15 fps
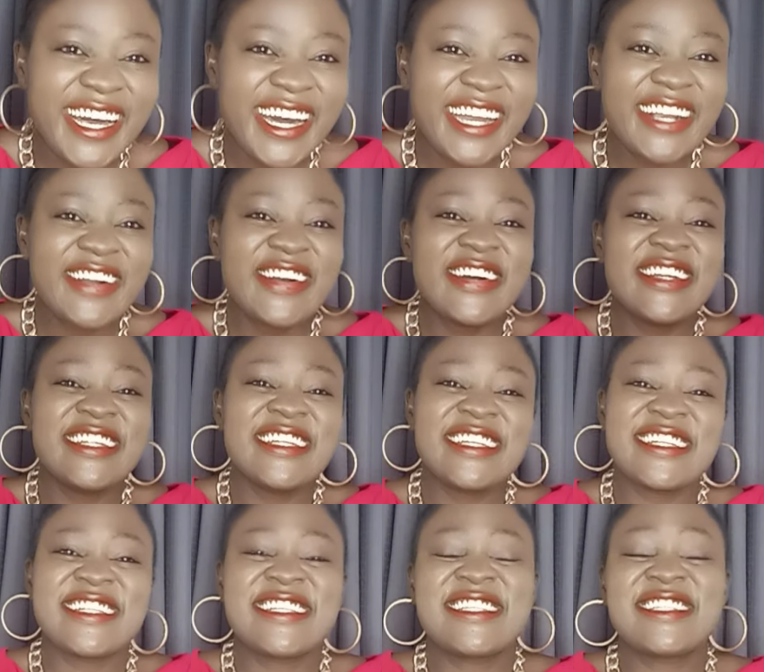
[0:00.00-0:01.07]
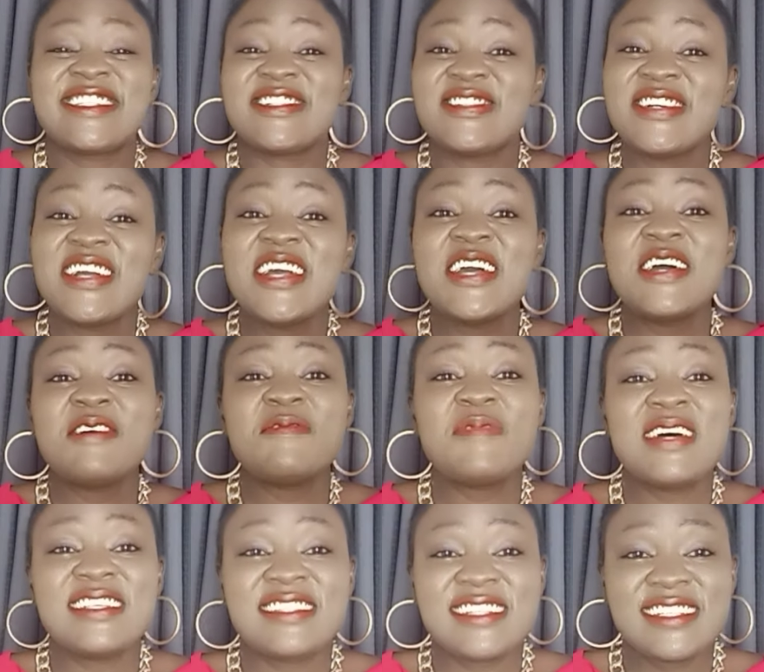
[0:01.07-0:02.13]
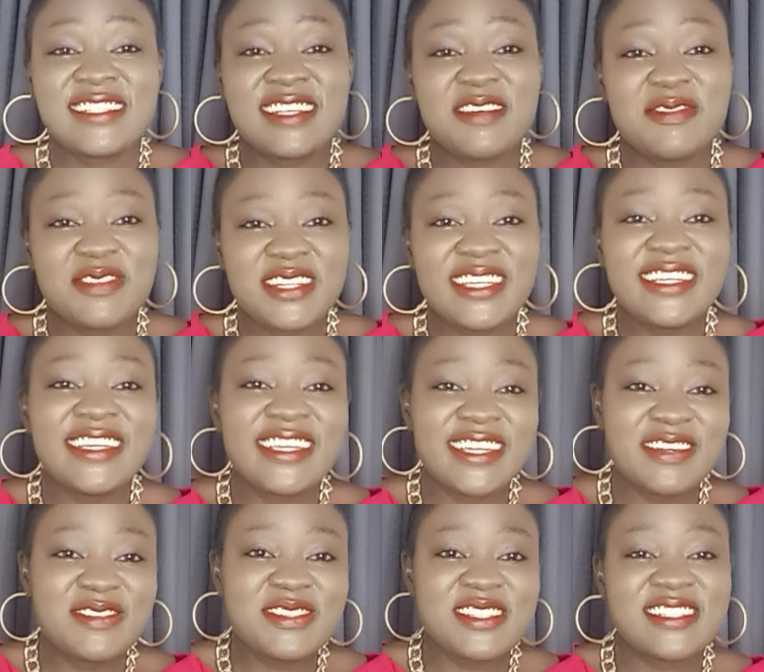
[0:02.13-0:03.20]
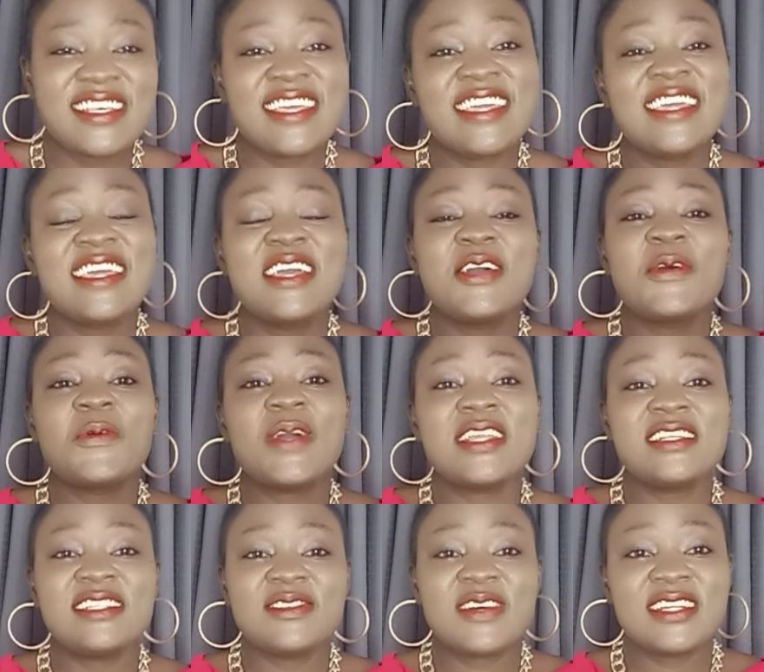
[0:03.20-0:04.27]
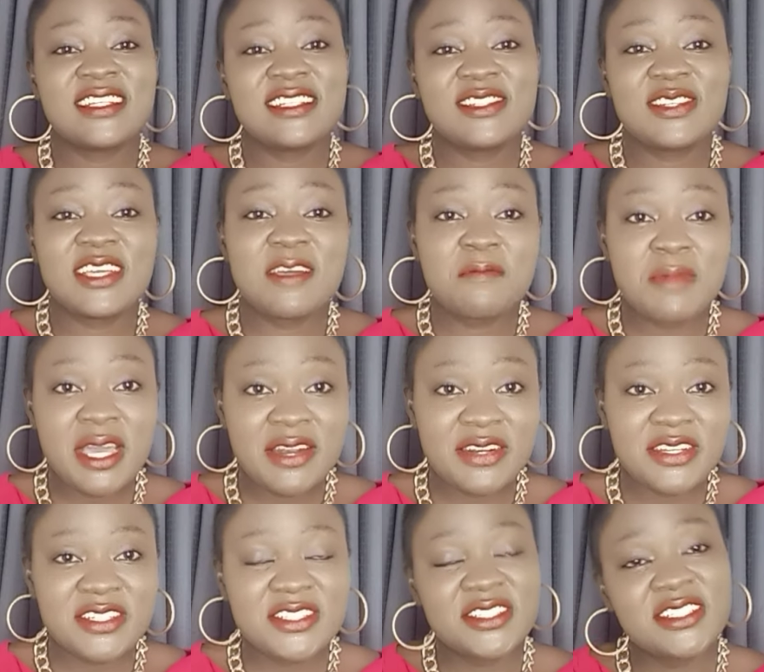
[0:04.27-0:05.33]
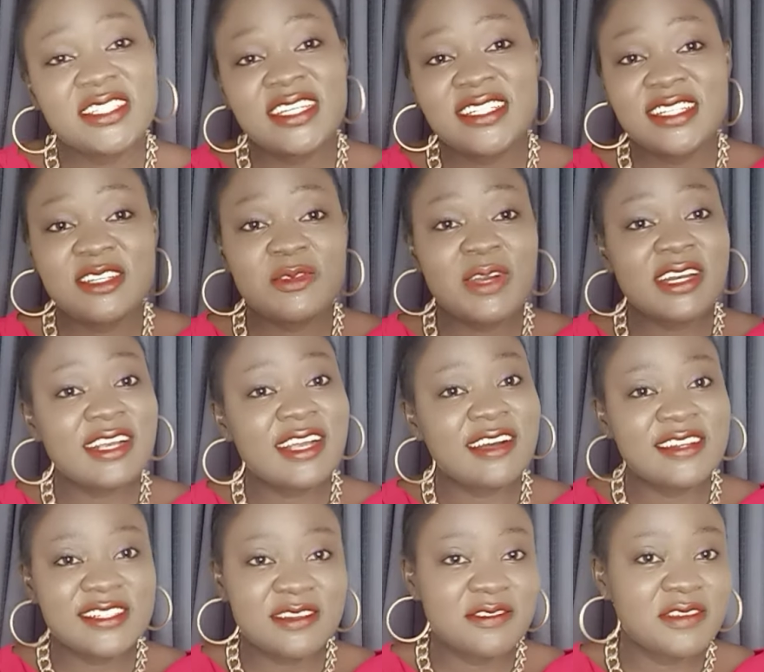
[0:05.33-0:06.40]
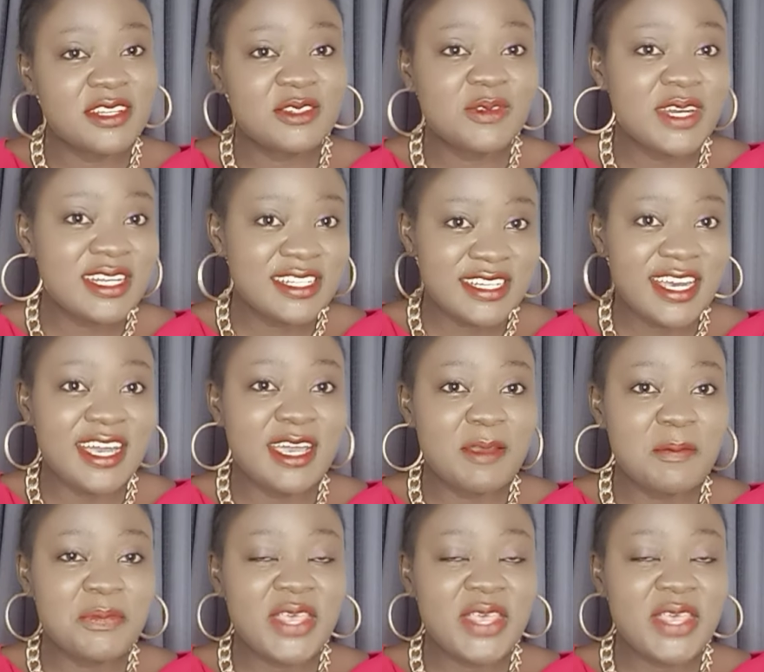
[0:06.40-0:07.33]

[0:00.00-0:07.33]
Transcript: According to Pastor Stephanie Ike, would say when she wanted to get married, she dated one counterfeit one time,